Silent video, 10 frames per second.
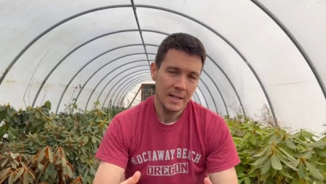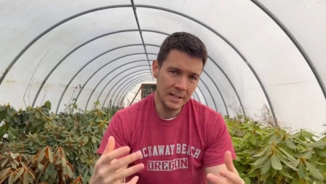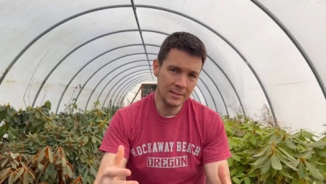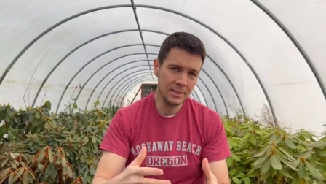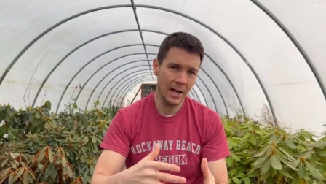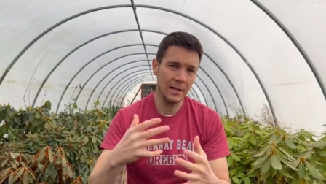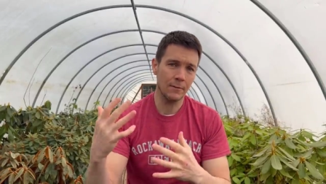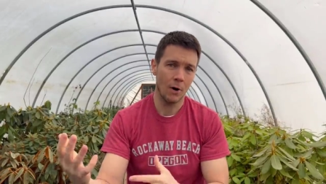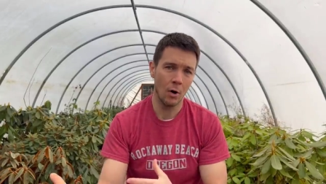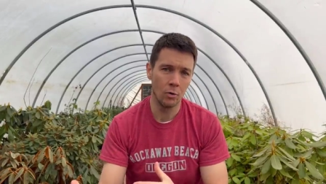Inside
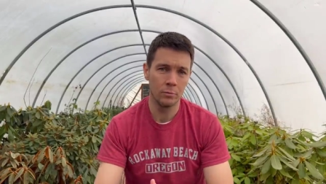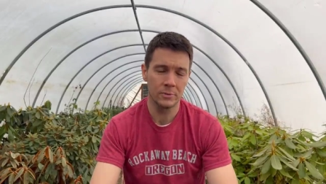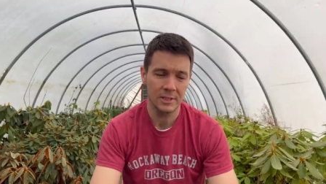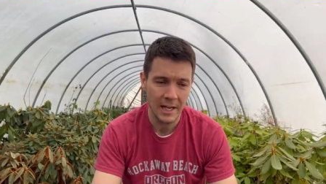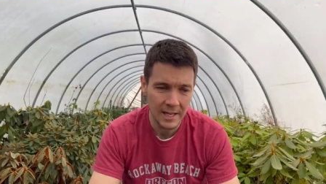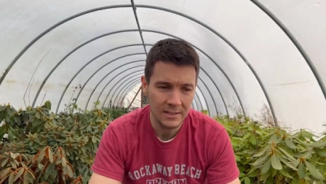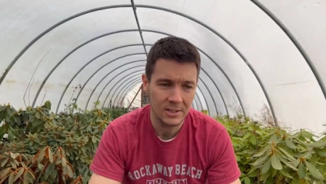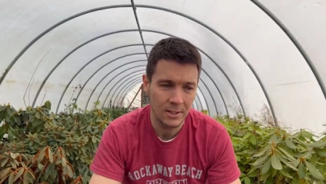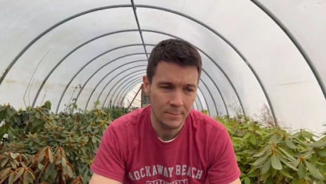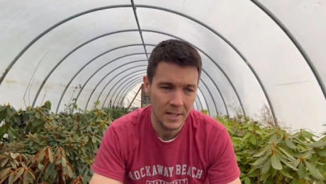of homes
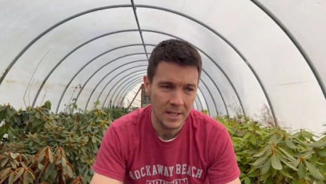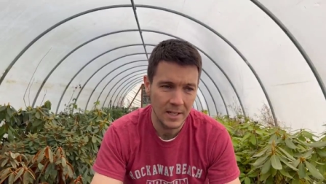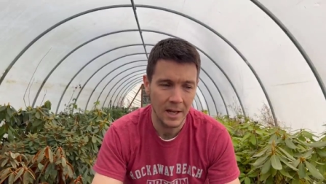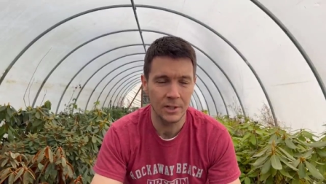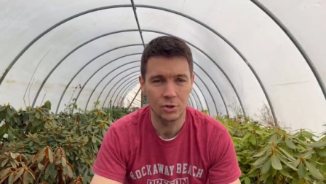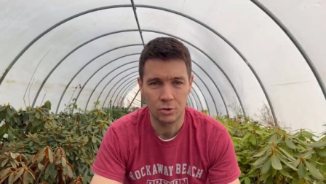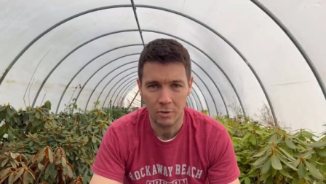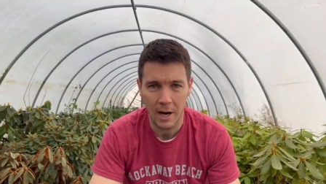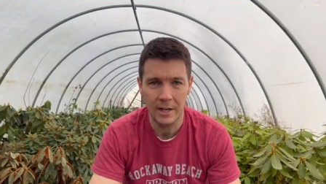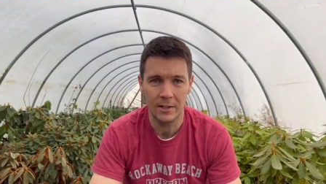tends to be a
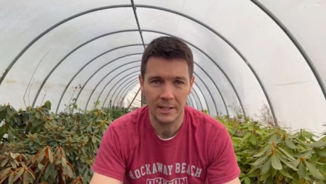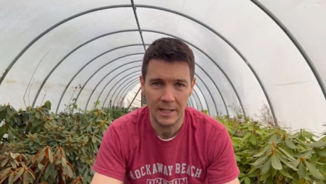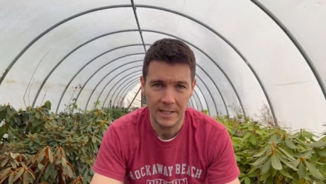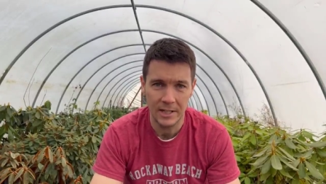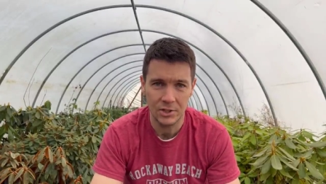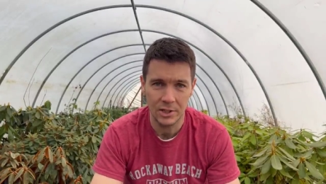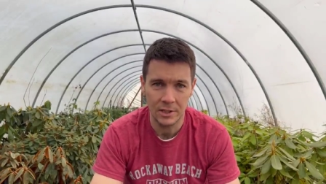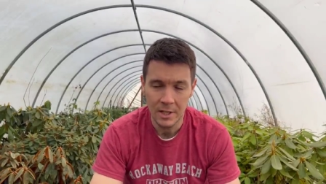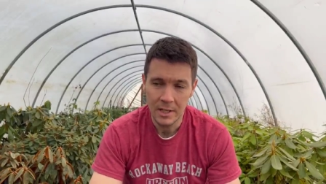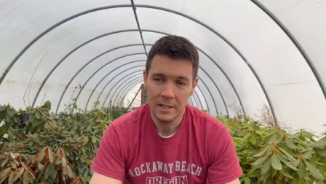drier
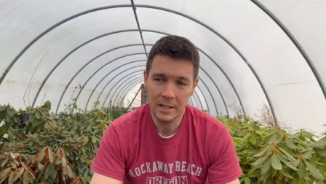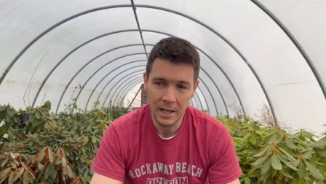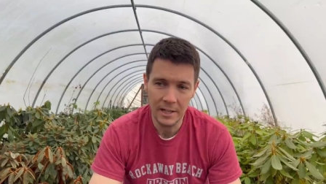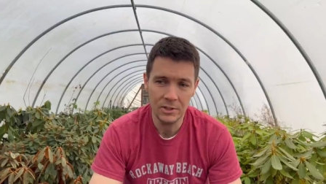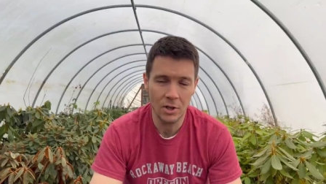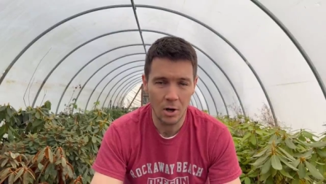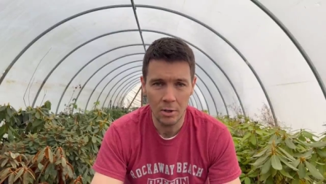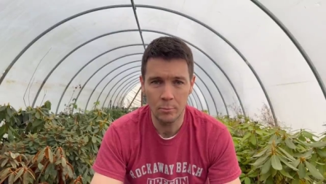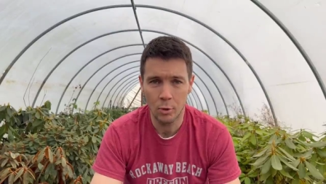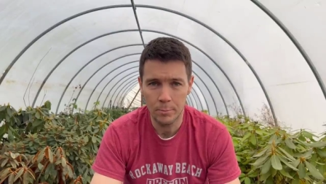condition. The cuttings
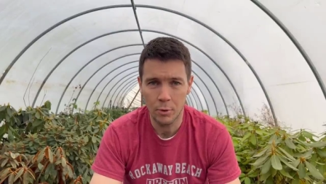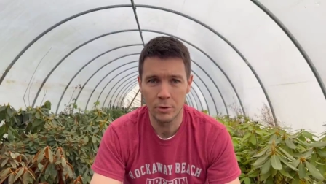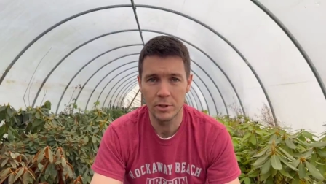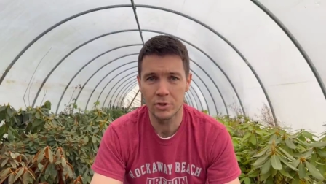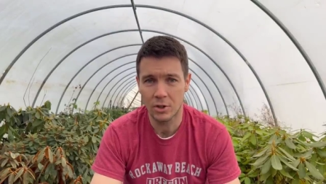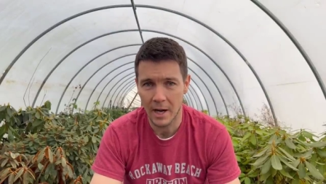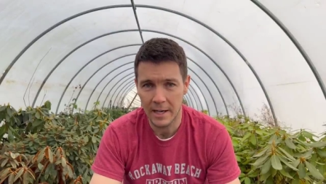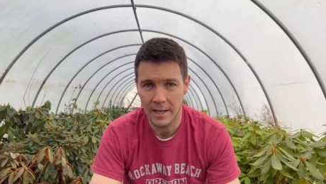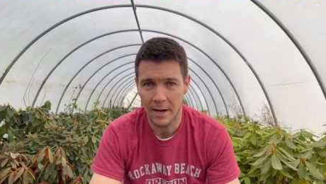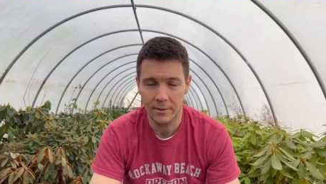are more prone to
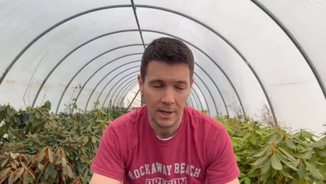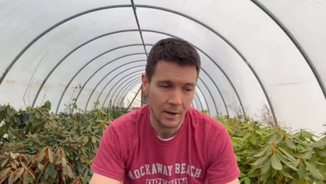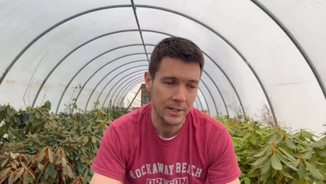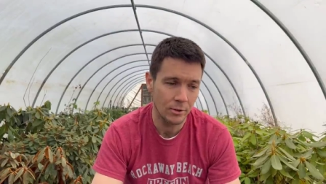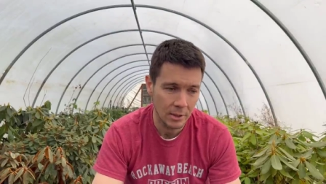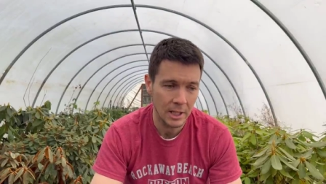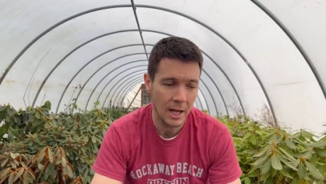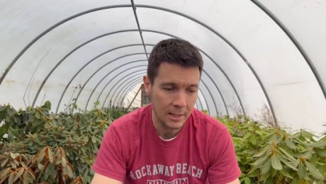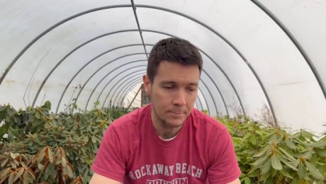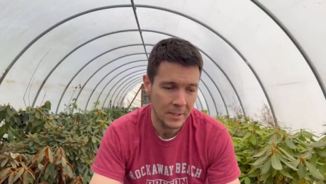drying out. Now, I know a
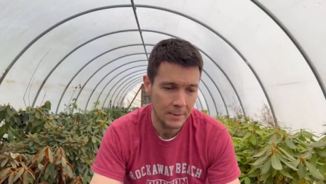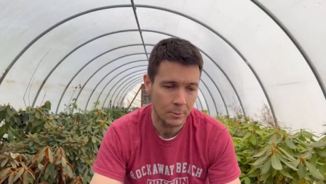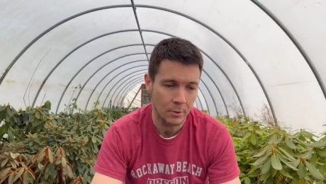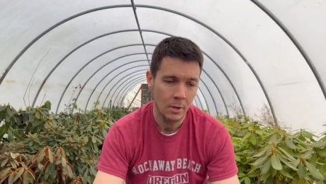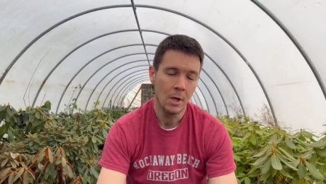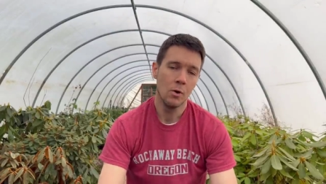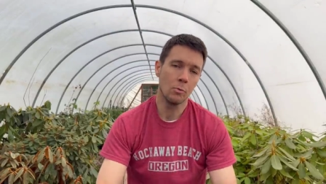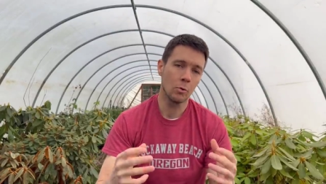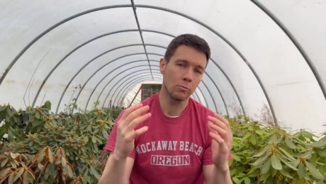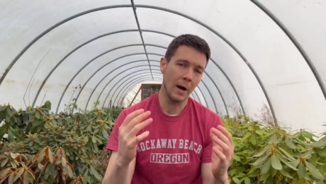lot of people
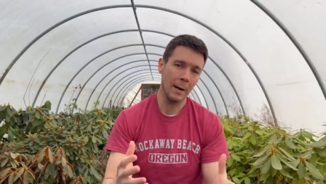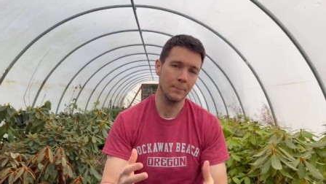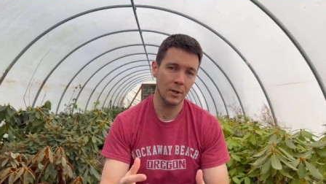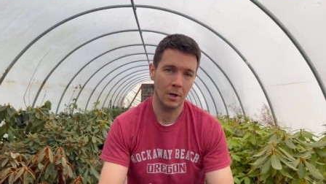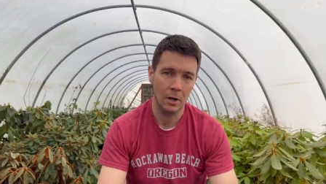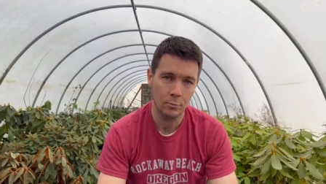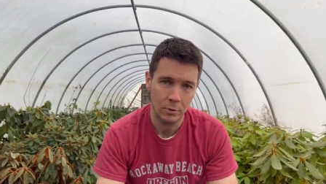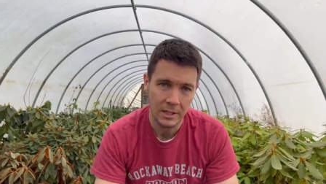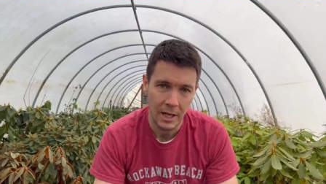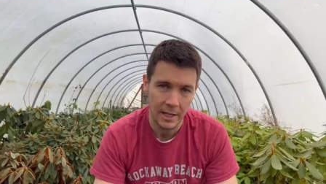will wrap their
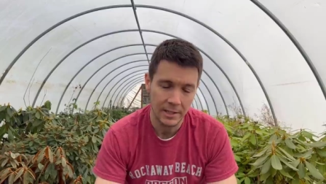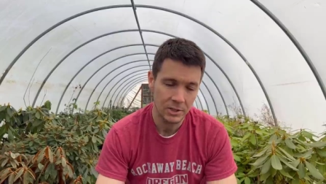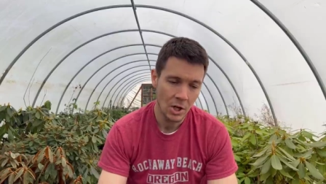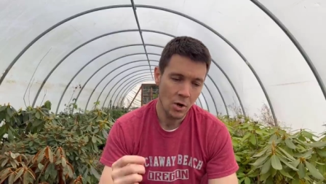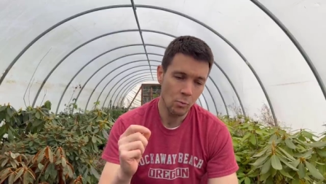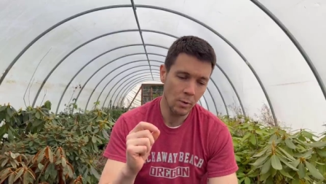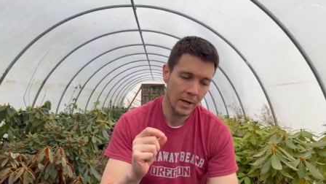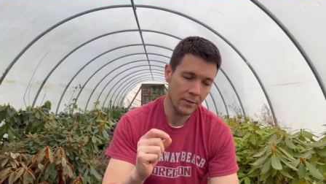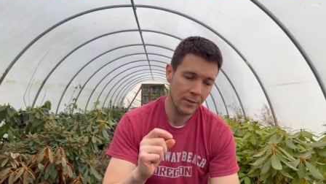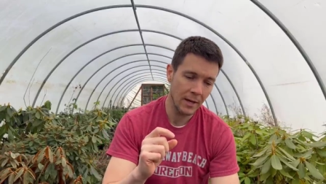hardwood cuttings
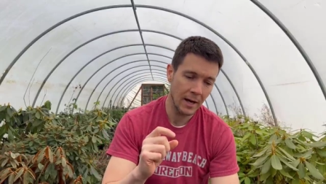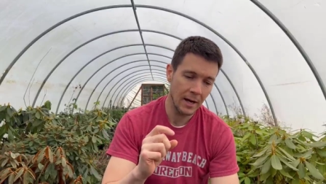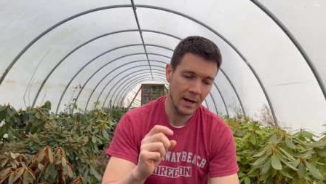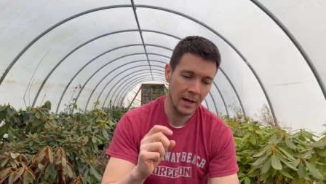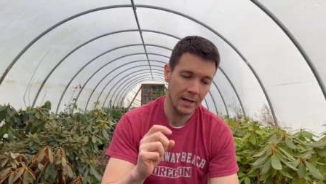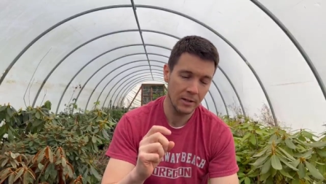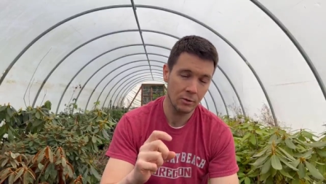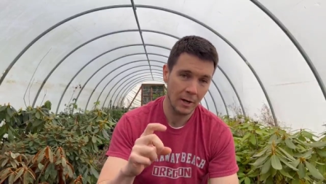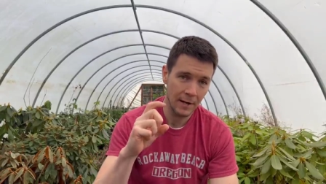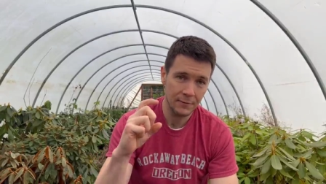with uh,
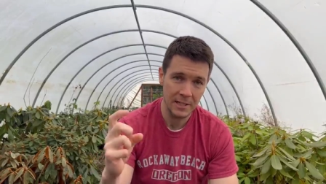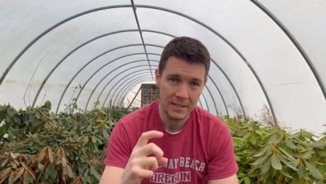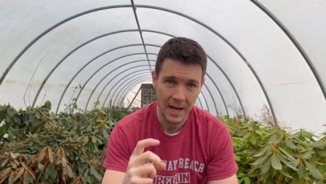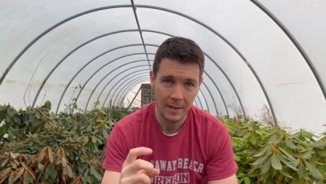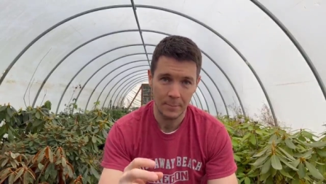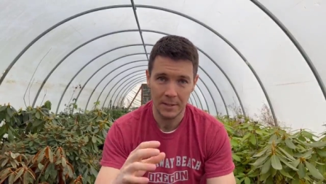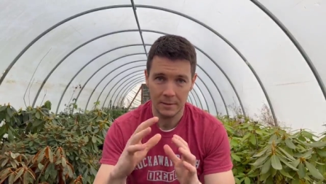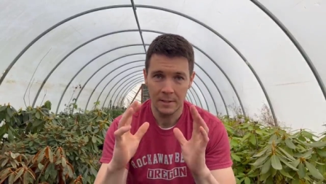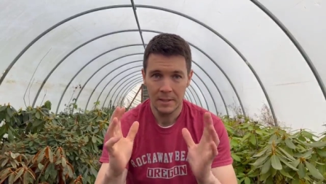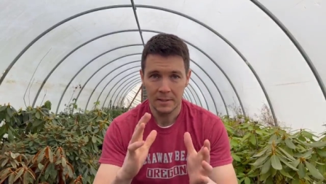grafting tape
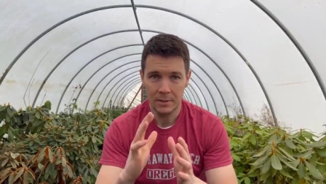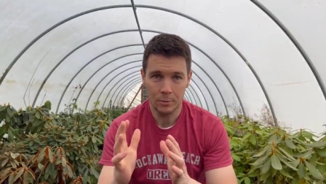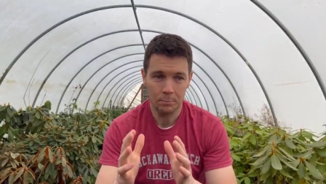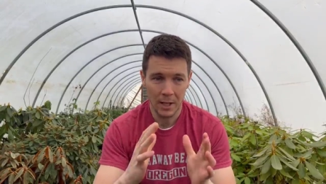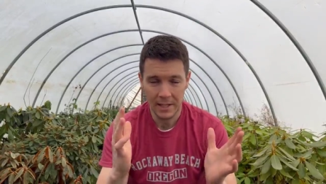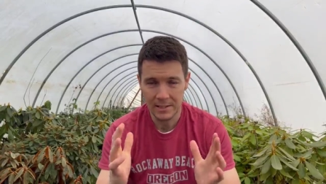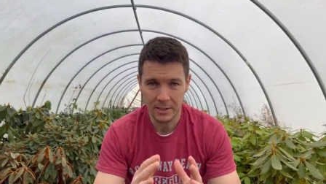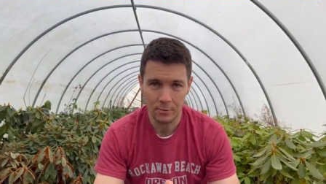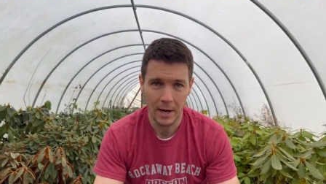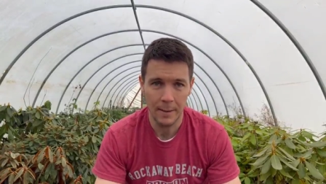and, you know,
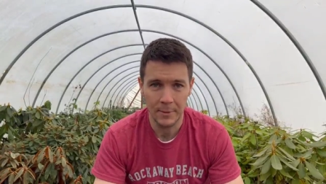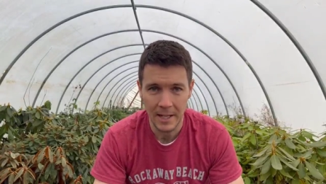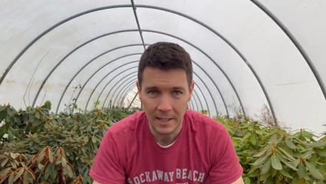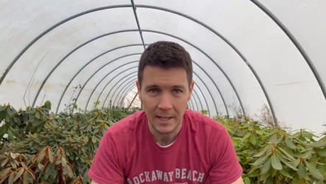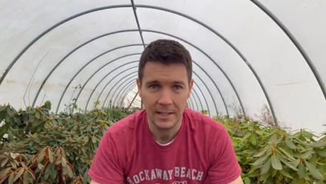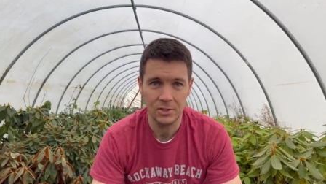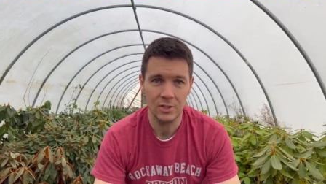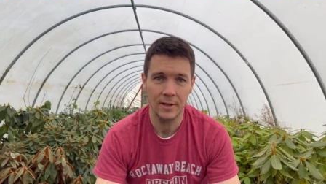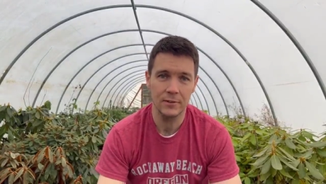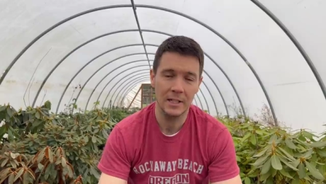plastic wrap and that kind of
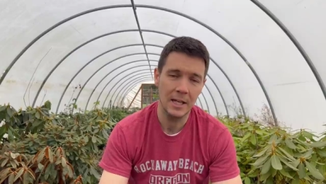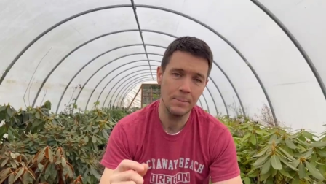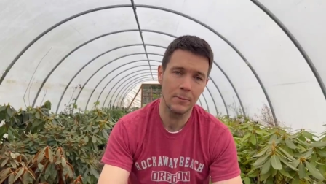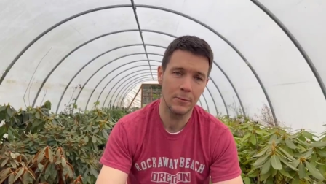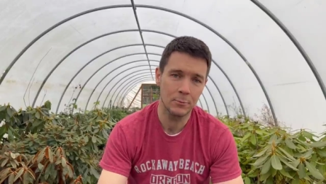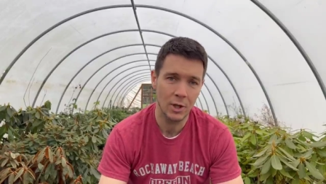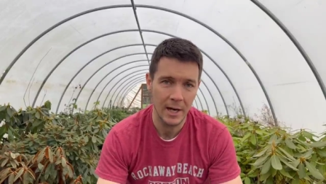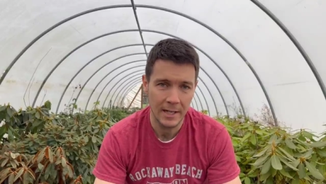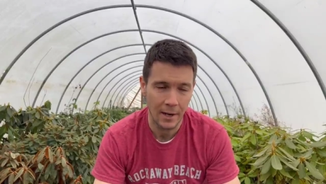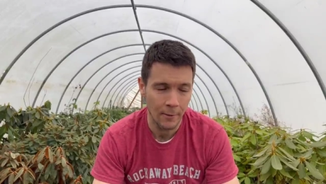stuff to keep them from
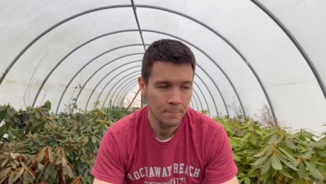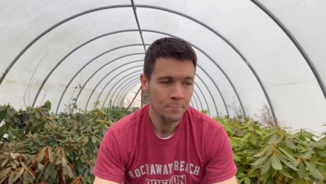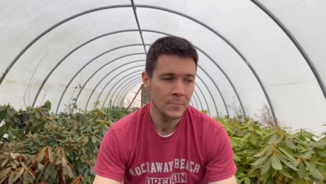drying out.